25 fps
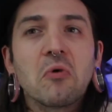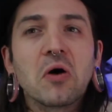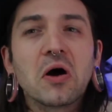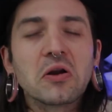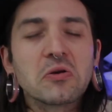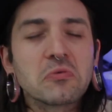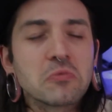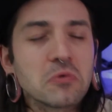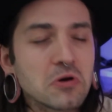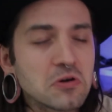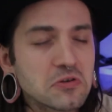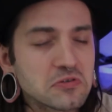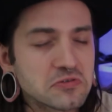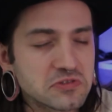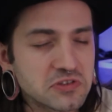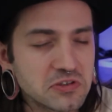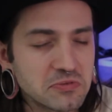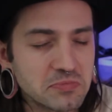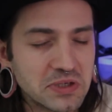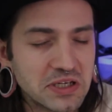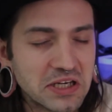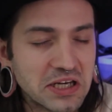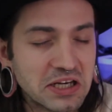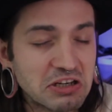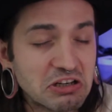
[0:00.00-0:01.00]
one was to
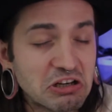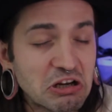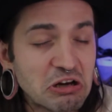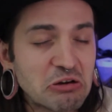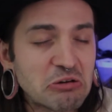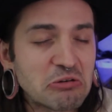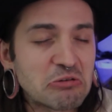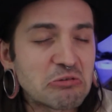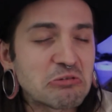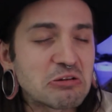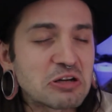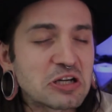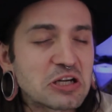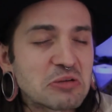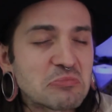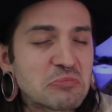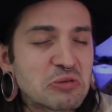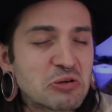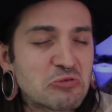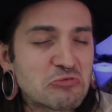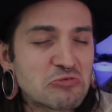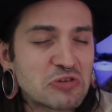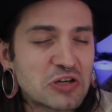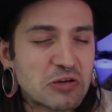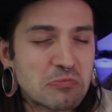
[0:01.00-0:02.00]
be a doll in a
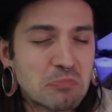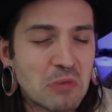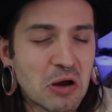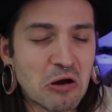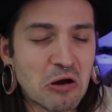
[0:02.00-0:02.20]
music